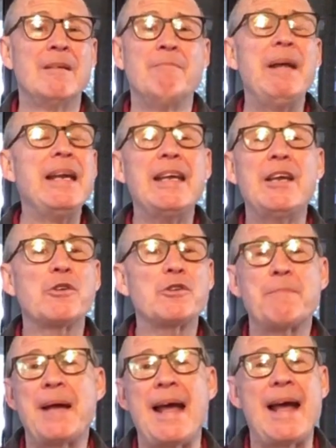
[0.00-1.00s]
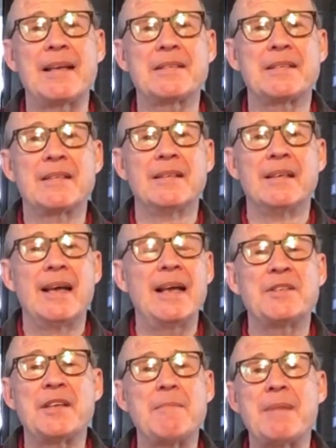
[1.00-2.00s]
Many years passed
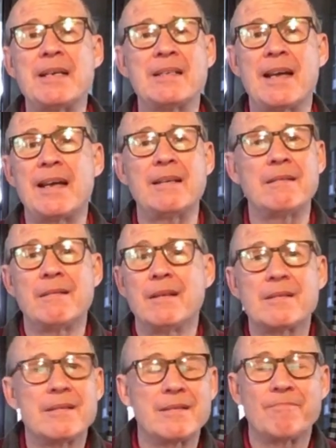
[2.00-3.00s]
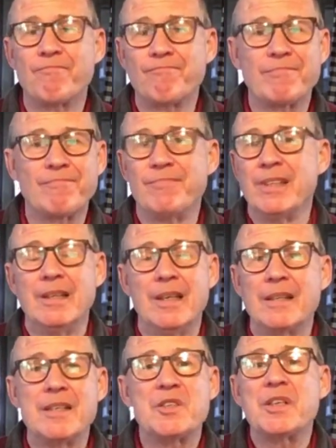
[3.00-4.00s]
as they maintained this
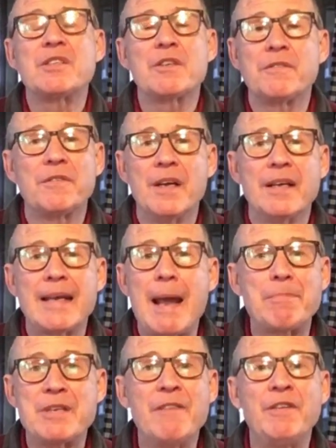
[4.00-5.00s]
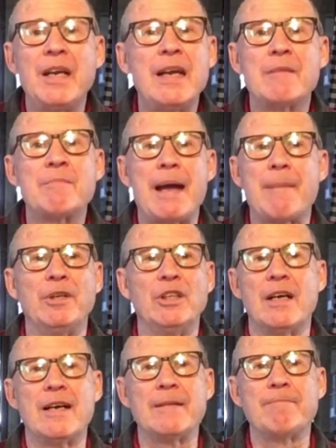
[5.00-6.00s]
sense of captivity in
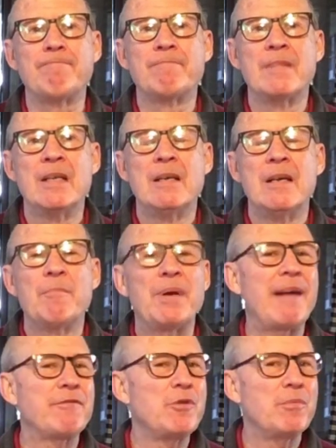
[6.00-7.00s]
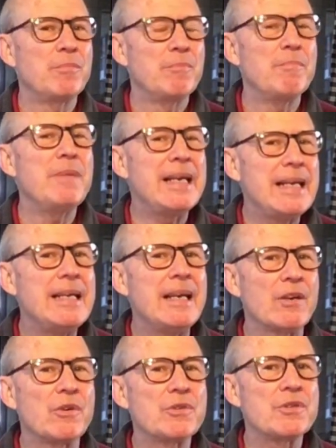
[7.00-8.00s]
Babylon. But after many
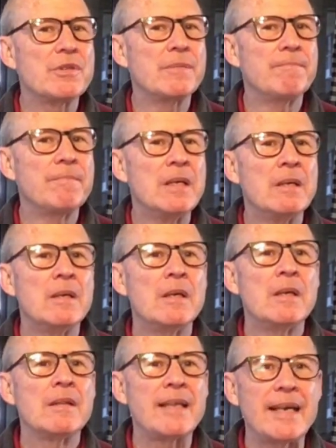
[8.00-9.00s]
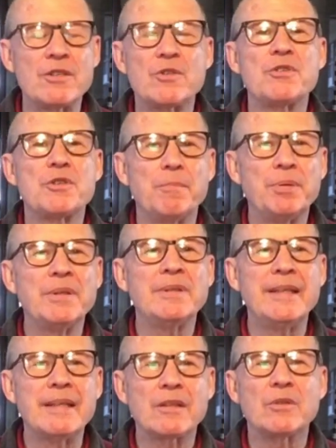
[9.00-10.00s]
years, thanks to some
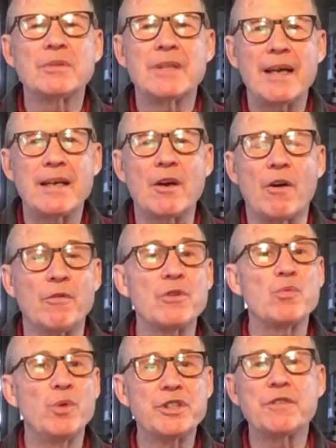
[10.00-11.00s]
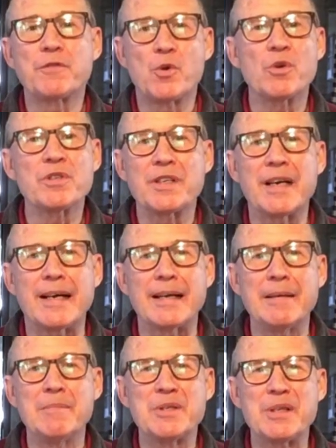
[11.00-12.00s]
political takeovers, which of course
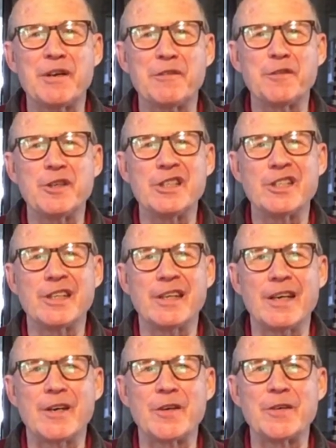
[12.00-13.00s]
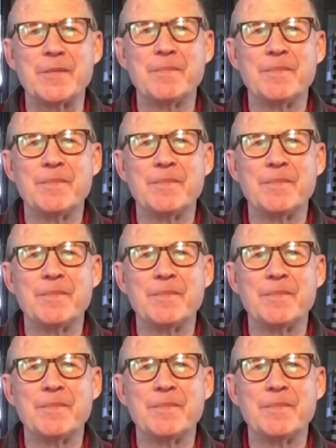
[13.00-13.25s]
God himself engineered,